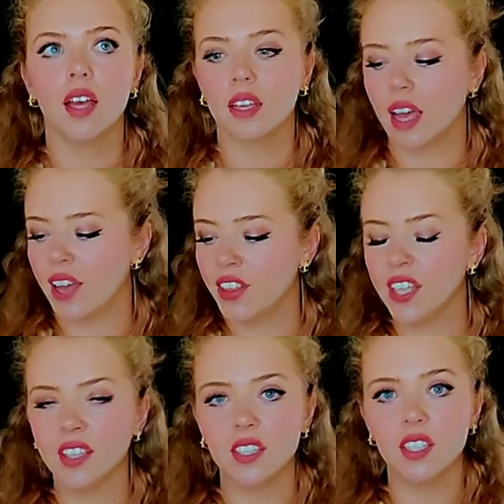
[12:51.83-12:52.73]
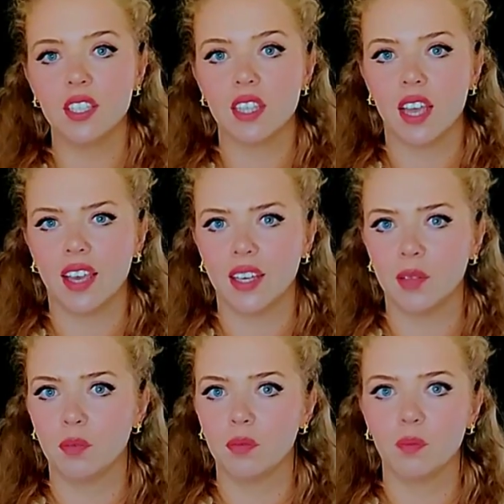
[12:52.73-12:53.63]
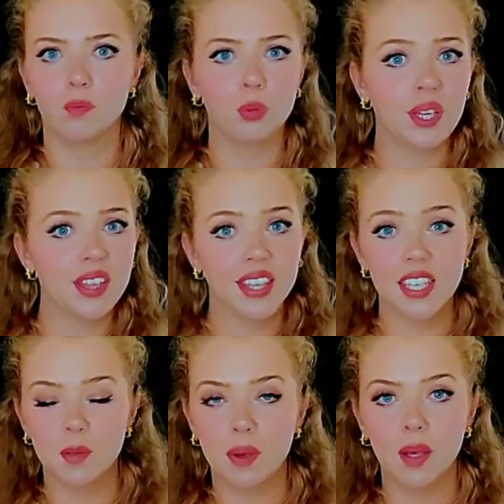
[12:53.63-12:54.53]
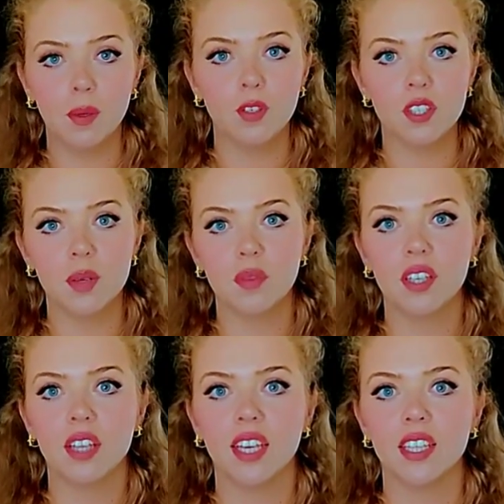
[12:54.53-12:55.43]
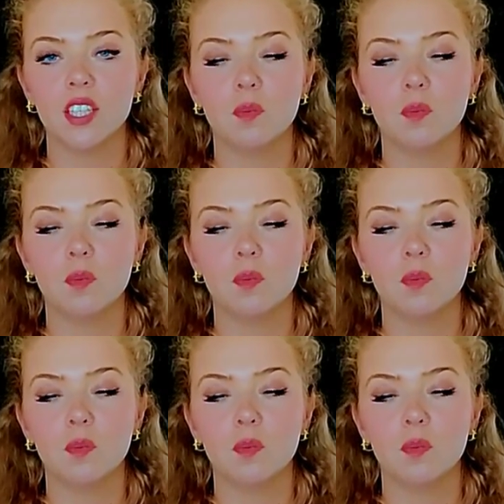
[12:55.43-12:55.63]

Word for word: I think this is like a pre-test maybe or something like this,